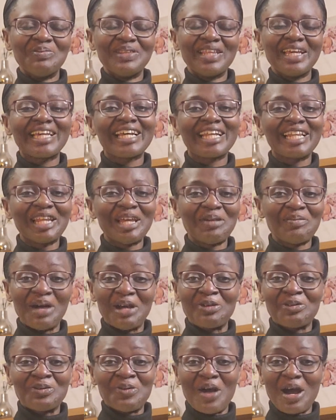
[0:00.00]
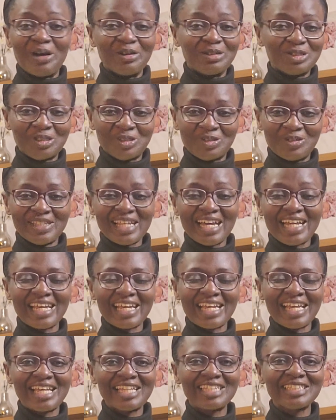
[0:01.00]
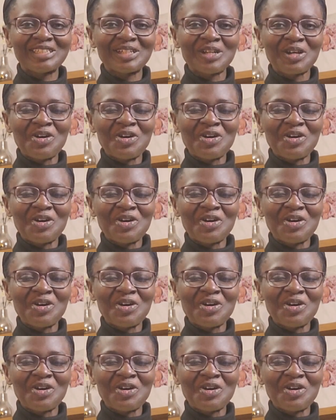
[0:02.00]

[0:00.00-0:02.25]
they claim, I don't know how true that is,